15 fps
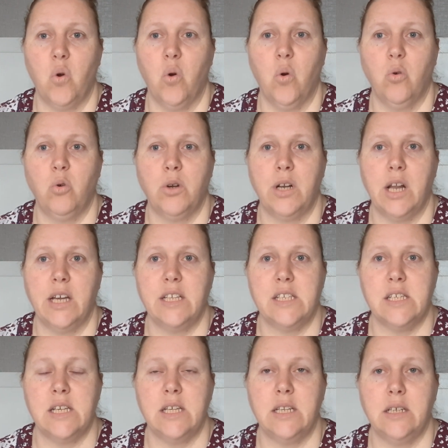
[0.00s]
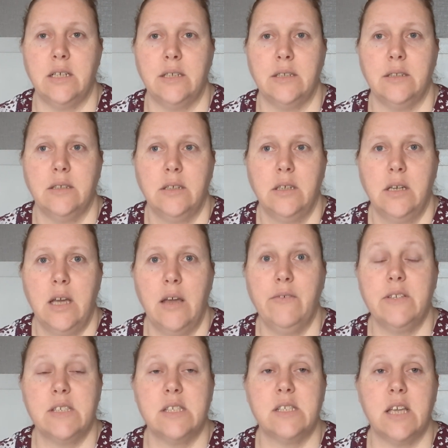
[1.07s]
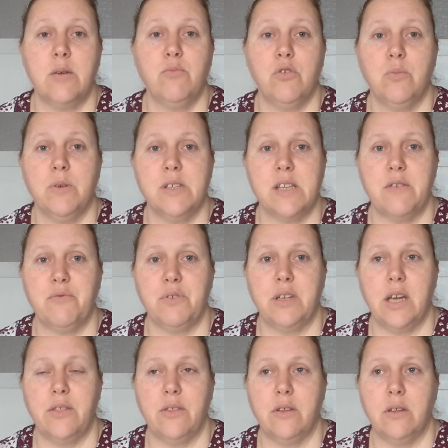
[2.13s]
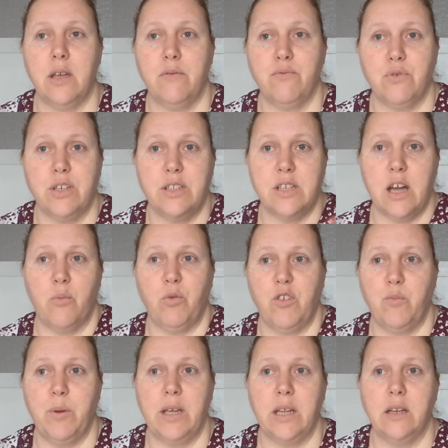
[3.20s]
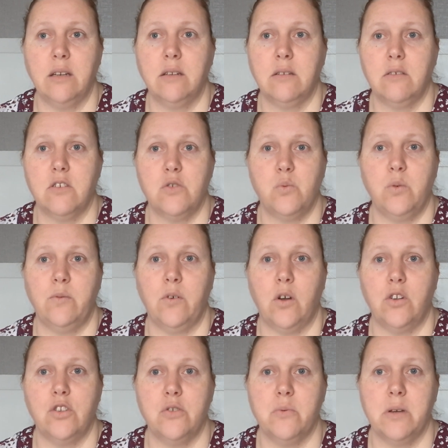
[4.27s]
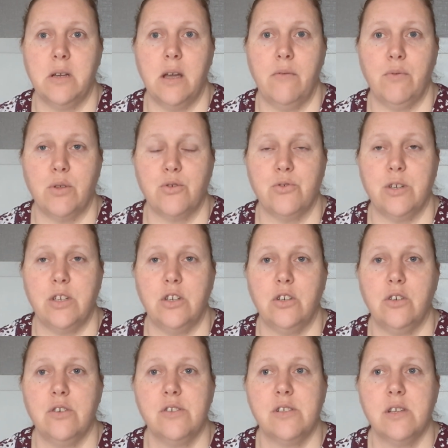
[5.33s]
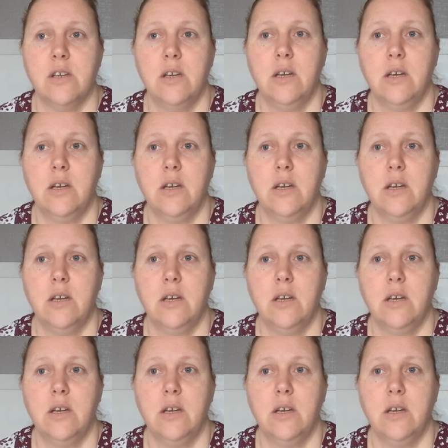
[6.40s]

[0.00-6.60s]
awkward lighting, and if it's the same room as every time we've been, because we've got to do it every 3 years,